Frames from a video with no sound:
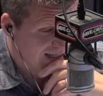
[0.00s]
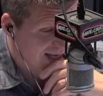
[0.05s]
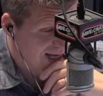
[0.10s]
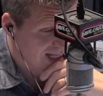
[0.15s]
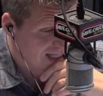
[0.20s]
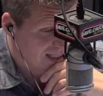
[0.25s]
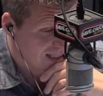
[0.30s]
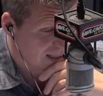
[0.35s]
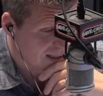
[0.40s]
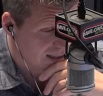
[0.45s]

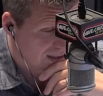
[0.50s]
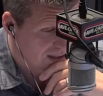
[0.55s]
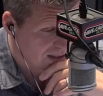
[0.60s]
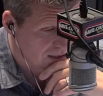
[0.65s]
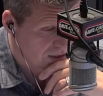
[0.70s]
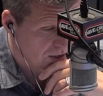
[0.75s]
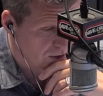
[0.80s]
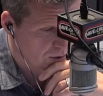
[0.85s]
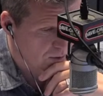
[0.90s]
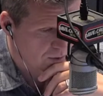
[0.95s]
that's
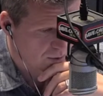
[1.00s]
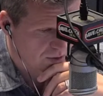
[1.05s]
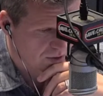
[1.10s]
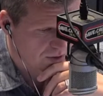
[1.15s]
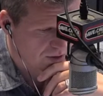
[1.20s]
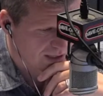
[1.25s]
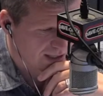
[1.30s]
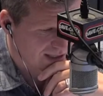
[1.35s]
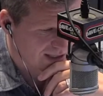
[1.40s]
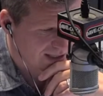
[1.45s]
huge.
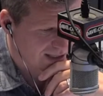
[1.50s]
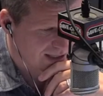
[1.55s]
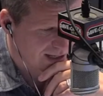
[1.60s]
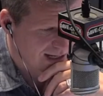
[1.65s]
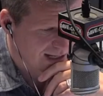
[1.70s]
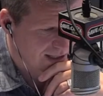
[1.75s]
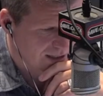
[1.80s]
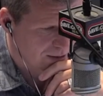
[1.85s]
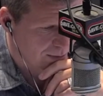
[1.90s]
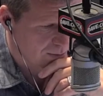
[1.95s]
There's like
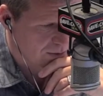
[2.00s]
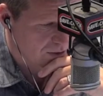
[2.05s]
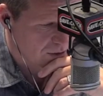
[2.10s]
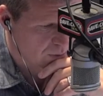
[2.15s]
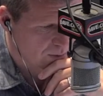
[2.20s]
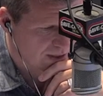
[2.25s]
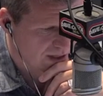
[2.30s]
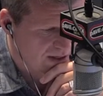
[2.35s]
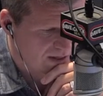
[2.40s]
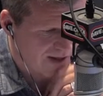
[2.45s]
nine, almost
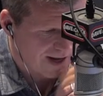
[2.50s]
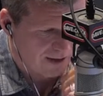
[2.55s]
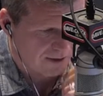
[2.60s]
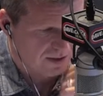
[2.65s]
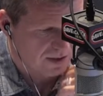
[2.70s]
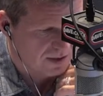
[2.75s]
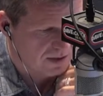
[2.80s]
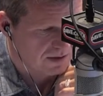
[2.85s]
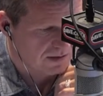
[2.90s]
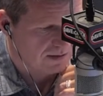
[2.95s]
twenty
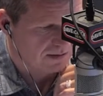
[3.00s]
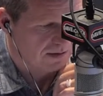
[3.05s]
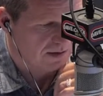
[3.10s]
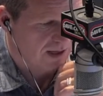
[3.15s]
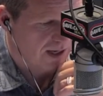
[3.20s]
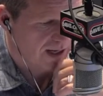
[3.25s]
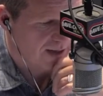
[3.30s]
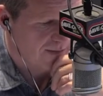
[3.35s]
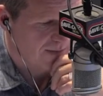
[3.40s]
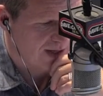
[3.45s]
thousand
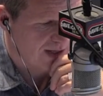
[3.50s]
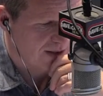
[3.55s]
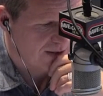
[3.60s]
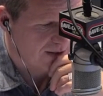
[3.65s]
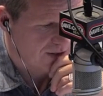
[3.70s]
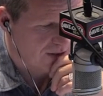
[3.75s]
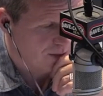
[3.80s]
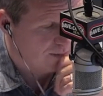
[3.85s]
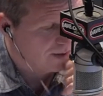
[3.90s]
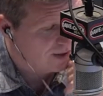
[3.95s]
gay males.
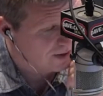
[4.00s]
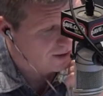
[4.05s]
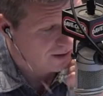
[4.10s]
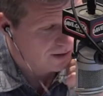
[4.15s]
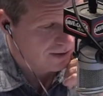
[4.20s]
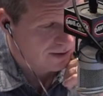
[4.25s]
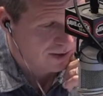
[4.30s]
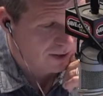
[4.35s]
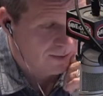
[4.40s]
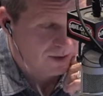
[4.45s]
You better
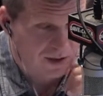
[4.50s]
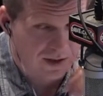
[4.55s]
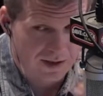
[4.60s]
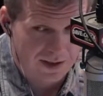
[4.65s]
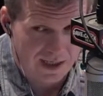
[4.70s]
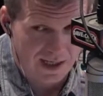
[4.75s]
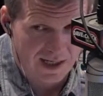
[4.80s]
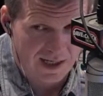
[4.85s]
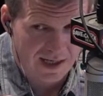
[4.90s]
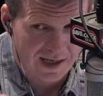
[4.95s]
you better
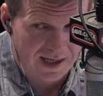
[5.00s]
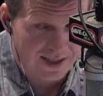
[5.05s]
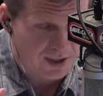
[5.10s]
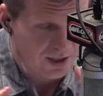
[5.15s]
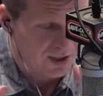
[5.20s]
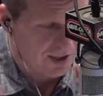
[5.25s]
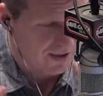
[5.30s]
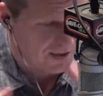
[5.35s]
get a niche, I